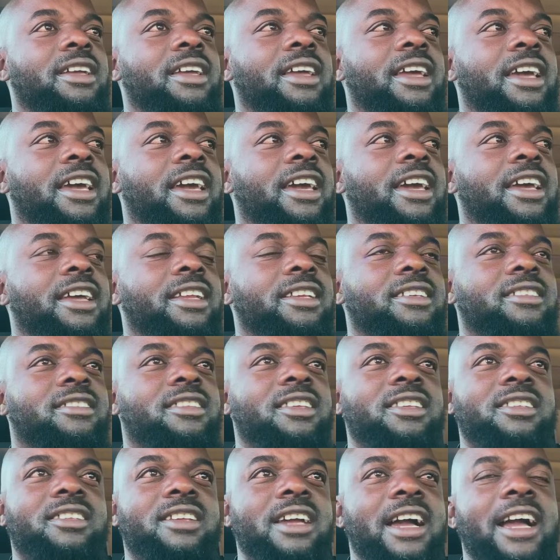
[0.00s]
And
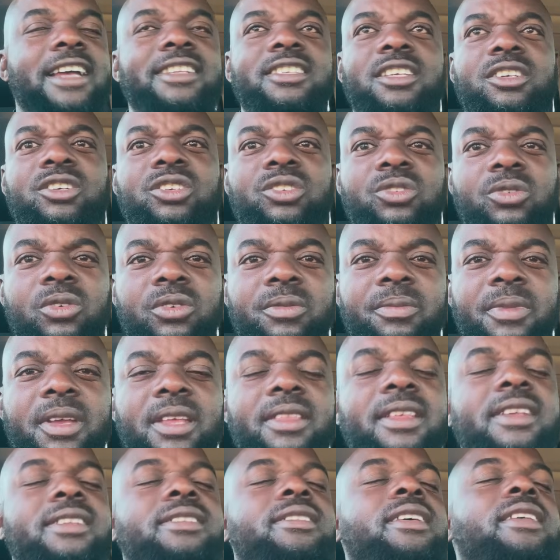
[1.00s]
these guys assured me,
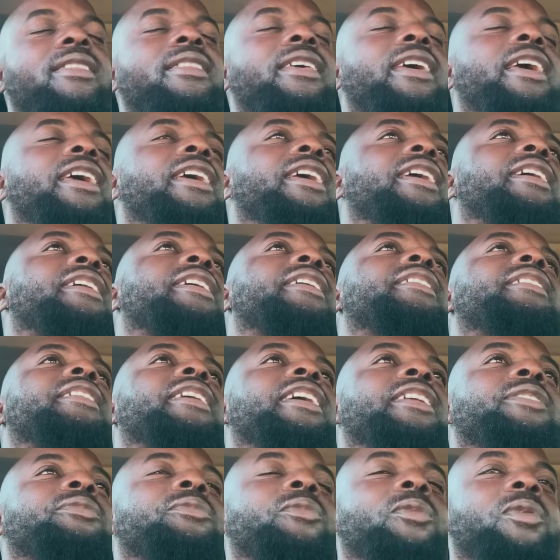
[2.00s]
they said they can
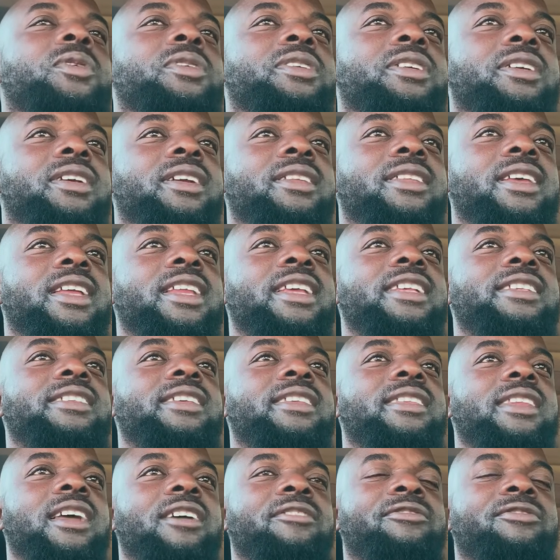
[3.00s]
get water that is
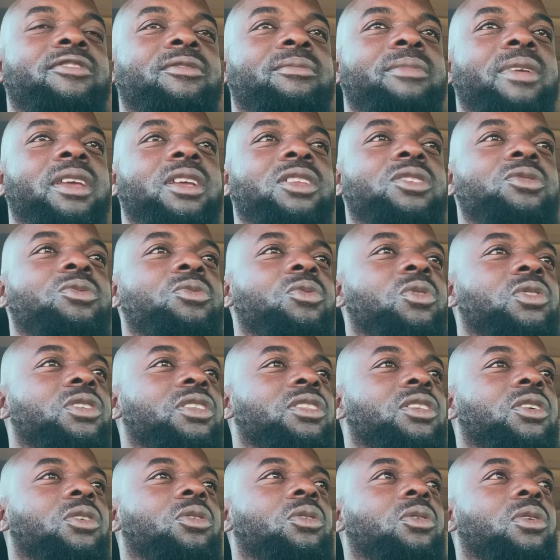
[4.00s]
enough for me to water
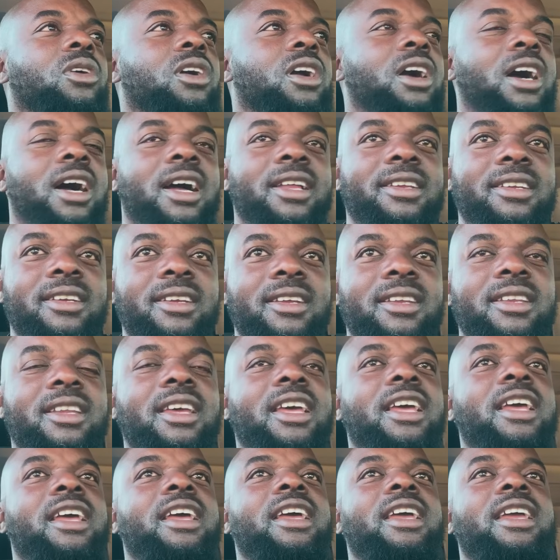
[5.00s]
the whole garden,
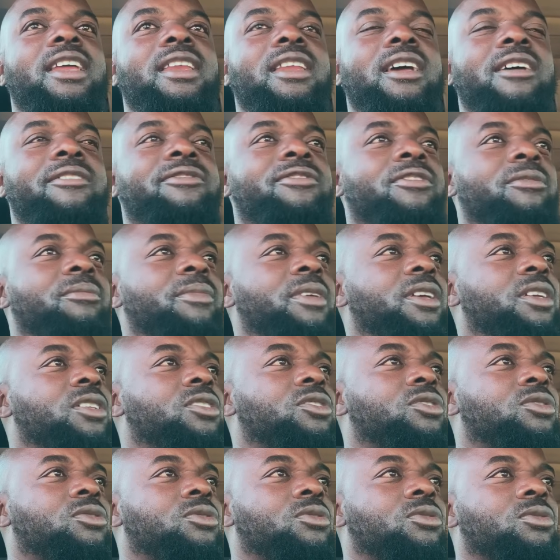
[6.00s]
enough for me
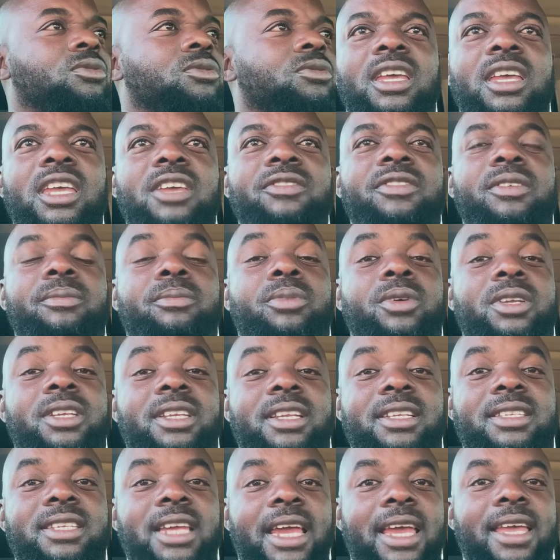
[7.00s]
to even put in
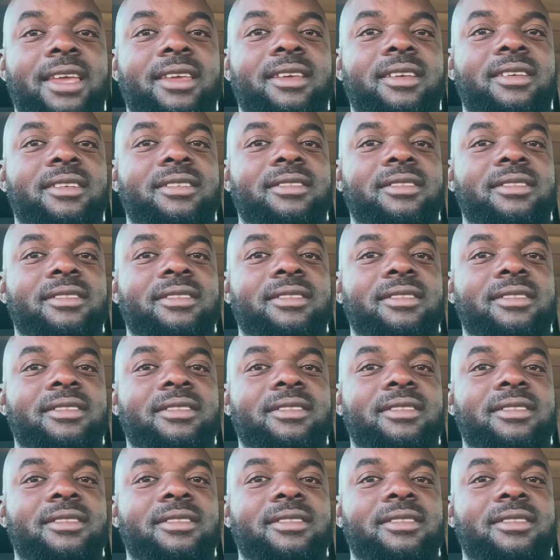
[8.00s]
a tank.